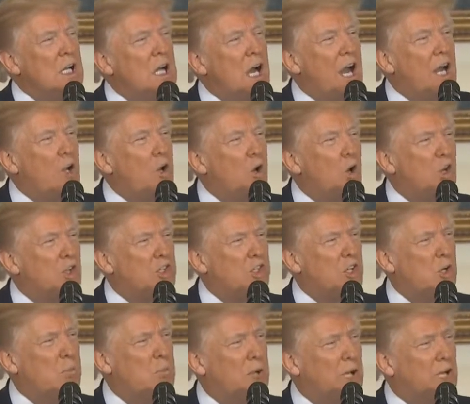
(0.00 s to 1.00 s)
I
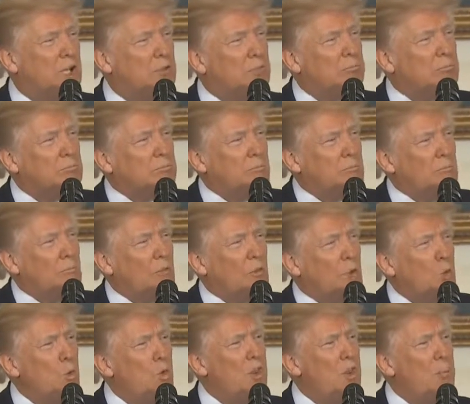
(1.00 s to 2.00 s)
also met
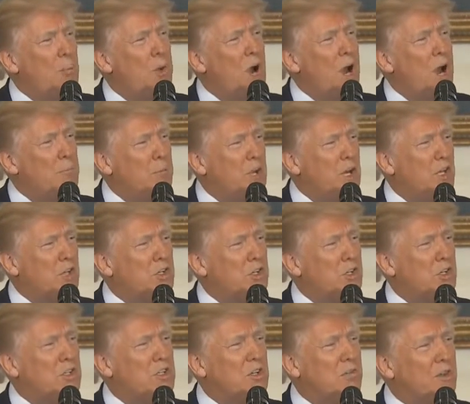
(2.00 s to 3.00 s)
with the prime
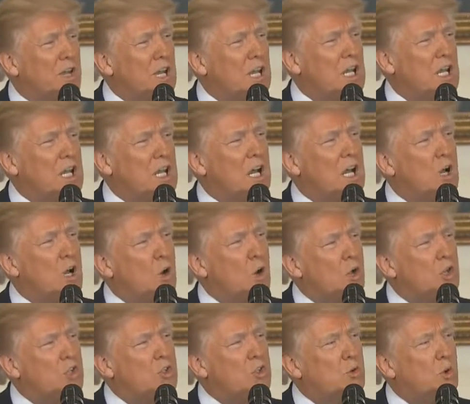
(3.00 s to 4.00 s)
ministers of India,
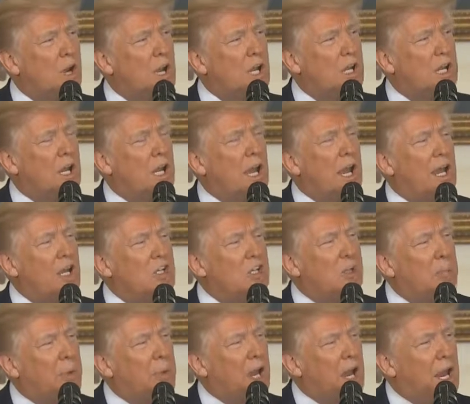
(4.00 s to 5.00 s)
Australia, and
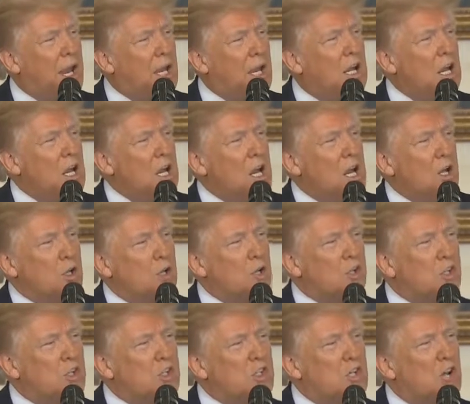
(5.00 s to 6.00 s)
Japan to
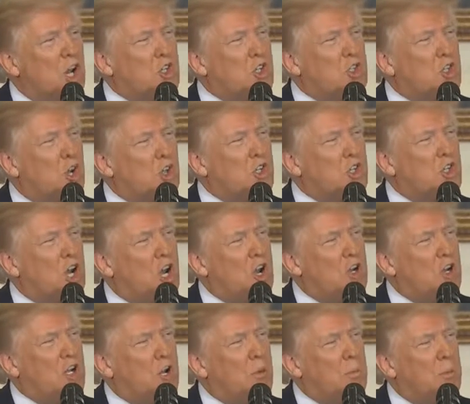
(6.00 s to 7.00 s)
discuss our
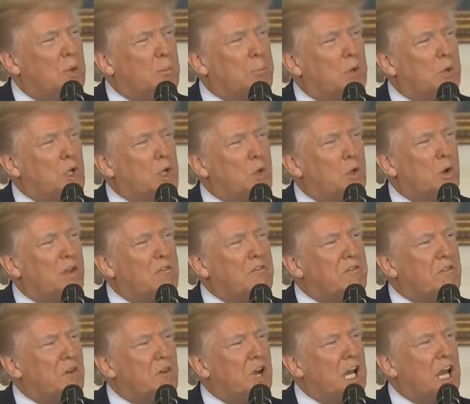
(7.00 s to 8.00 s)
shared commitment to a
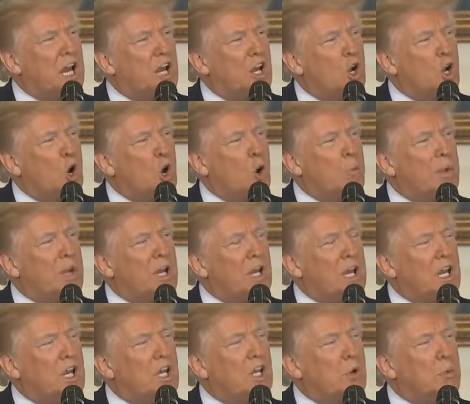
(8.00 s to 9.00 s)
free and open
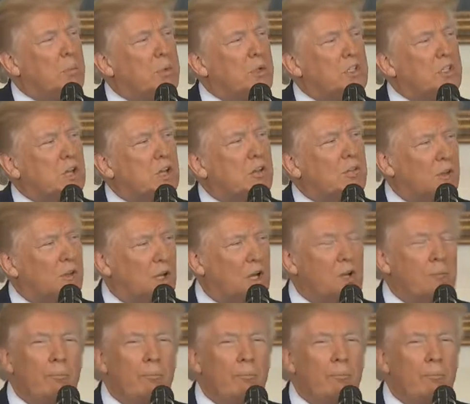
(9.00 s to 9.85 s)
Indo-Pacific.